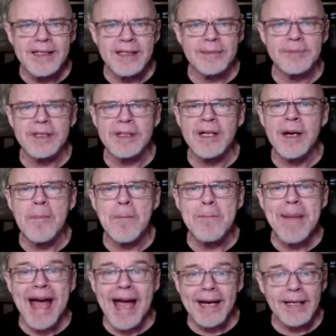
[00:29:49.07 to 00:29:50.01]
him to come
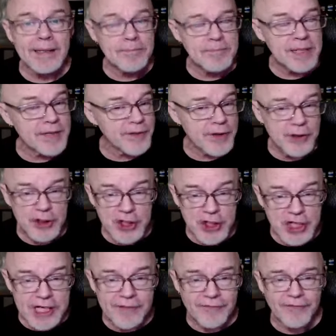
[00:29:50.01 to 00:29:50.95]
back and be their
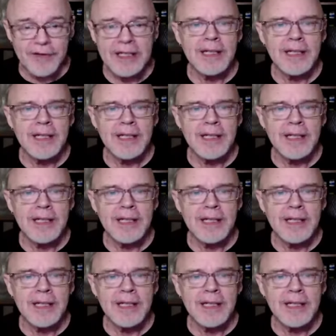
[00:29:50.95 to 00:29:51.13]
chief,